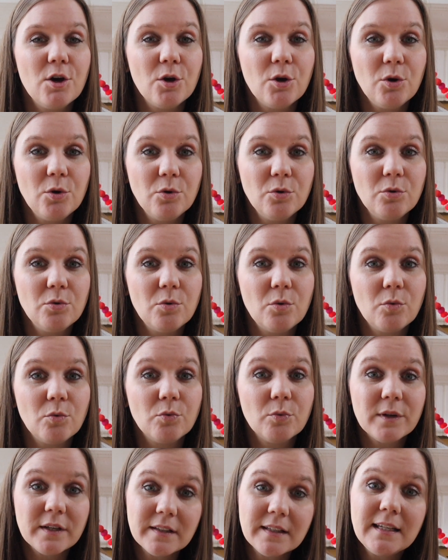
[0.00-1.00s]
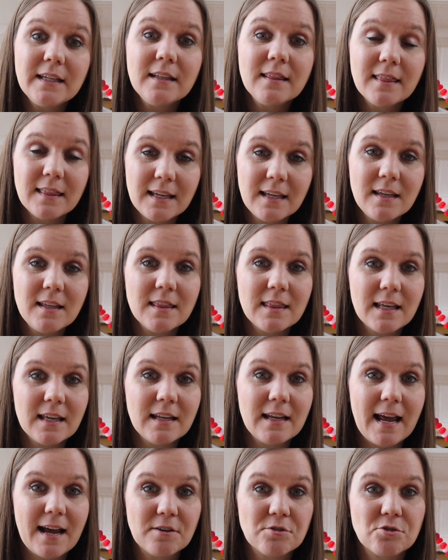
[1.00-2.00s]
who really think
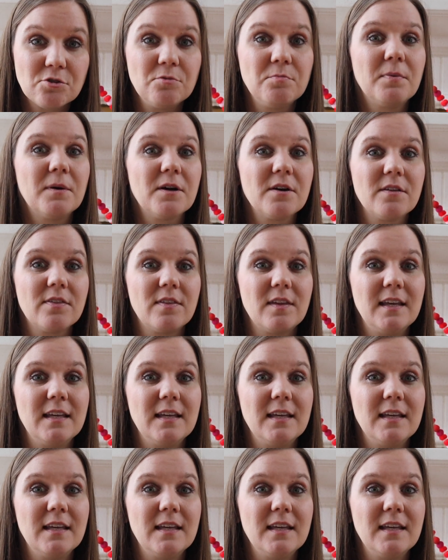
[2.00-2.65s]
that natural birth